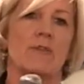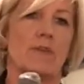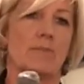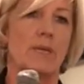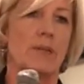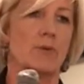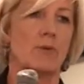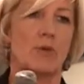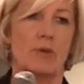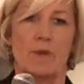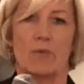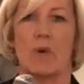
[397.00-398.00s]
than people who
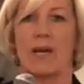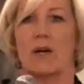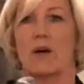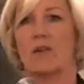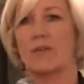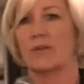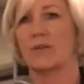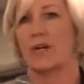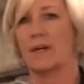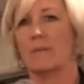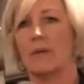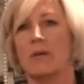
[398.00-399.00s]
commit white collar crime.